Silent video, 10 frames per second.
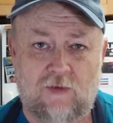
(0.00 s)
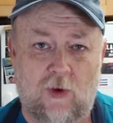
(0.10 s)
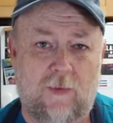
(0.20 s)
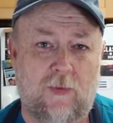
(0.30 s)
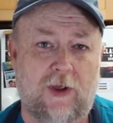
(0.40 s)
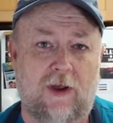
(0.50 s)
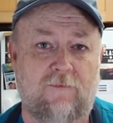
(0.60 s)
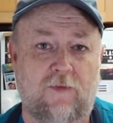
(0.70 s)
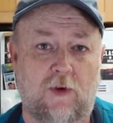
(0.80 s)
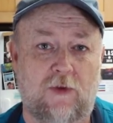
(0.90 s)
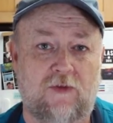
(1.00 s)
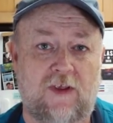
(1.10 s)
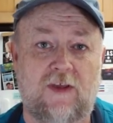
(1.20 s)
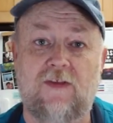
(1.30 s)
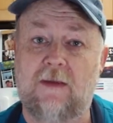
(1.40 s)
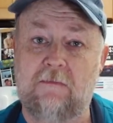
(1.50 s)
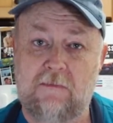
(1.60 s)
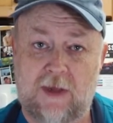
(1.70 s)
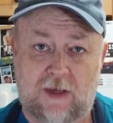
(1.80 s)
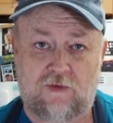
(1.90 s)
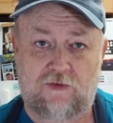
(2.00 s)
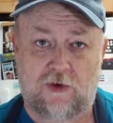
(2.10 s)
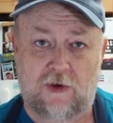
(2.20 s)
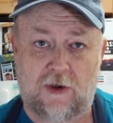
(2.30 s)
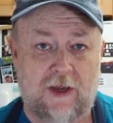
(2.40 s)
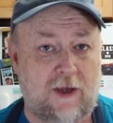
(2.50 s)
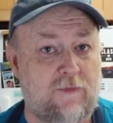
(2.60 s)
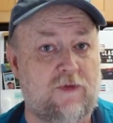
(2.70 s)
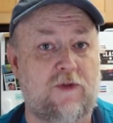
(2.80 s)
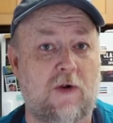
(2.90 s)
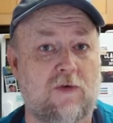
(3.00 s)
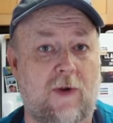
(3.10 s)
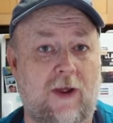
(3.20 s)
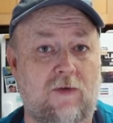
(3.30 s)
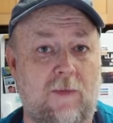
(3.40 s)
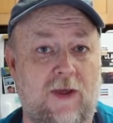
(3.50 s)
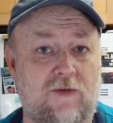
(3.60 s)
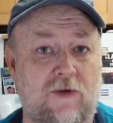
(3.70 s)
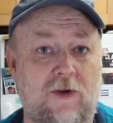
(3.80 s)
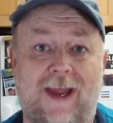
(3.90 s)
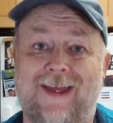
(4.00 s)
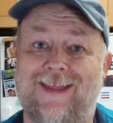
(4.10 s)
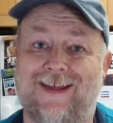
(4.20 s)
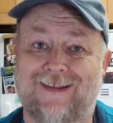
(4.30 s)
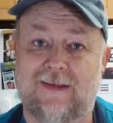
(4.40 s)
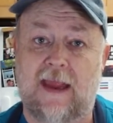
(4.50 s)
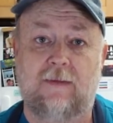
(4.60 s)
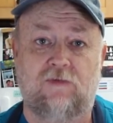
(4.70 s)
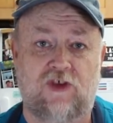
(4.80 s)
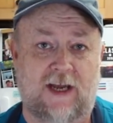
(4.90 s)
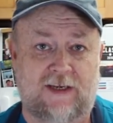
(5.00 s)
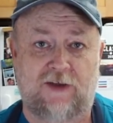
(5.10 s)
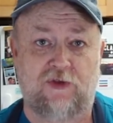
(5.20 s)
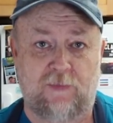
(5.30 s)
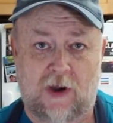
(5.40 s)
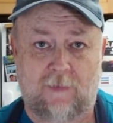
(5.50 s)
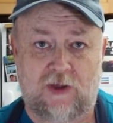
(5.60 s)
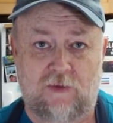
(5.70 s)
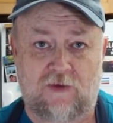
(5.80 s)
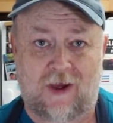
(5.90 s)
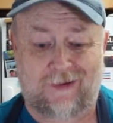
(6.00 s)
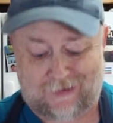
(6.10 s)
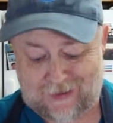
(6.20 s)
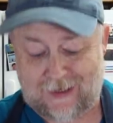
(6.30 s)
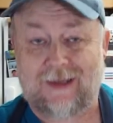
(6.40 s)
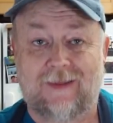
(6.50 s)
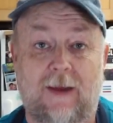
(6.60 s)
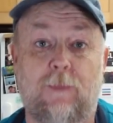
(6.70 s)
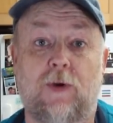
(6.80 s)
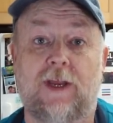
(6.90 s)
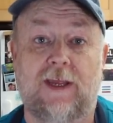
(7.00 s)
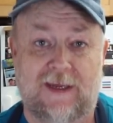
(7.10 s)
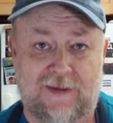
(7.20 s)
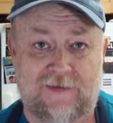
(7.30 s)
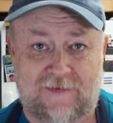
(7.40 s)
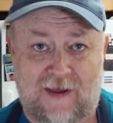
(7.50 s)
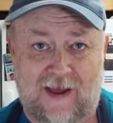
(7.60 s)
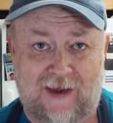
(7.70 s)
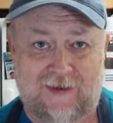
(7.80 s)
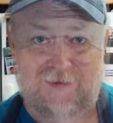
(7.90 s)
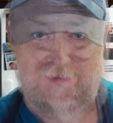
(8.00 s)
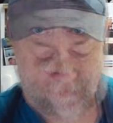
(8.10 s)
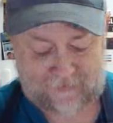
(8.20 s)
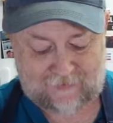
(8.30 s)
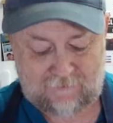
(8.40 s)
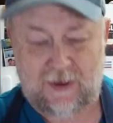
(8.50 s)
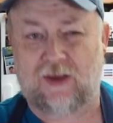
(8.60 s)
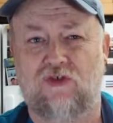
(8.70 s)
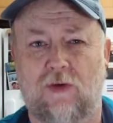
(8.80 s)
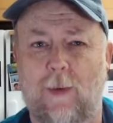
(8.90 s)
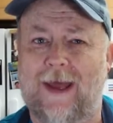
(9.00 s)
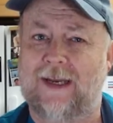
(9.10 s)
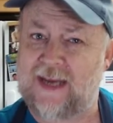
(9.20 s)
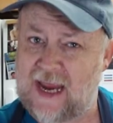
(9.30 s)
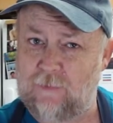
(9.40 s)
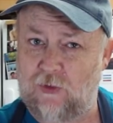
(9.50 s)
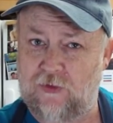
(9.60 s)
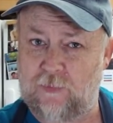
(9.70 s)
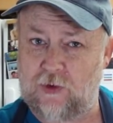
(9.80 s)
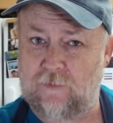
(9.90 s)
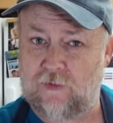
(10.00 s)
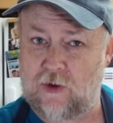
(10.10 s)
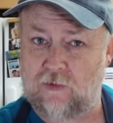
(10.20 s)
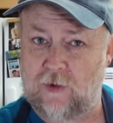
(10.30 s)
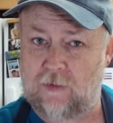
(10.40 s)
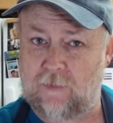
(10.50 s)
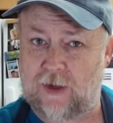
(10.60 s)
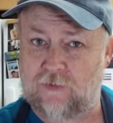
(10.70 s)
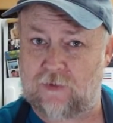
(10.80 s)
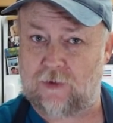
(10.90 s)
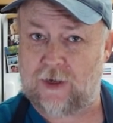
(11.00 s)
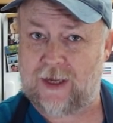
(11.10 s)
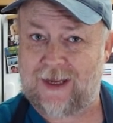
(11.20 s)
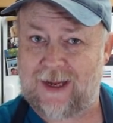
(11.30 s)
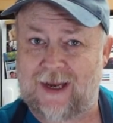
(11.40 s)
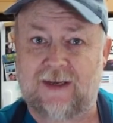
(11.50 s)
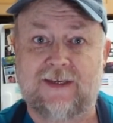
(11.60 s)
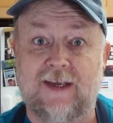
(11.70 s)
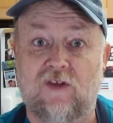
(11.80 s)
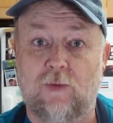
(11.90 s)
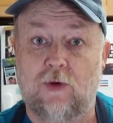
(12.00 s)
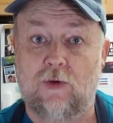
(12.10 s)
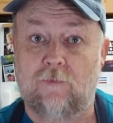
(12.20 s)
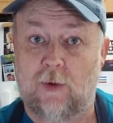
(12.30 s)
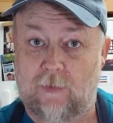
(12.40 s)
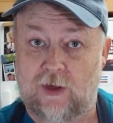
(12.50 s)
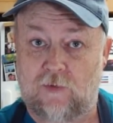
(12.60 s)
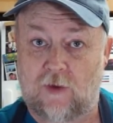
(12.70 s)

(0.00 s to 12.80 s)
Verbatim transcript: So what I'm putting on first is a mixture of stone ground mustard and that same Jack Daniels barbecue sauce that I put inside. This is a mixture of about a tablespoon of stone ground mustard and a teaspoon of barbecue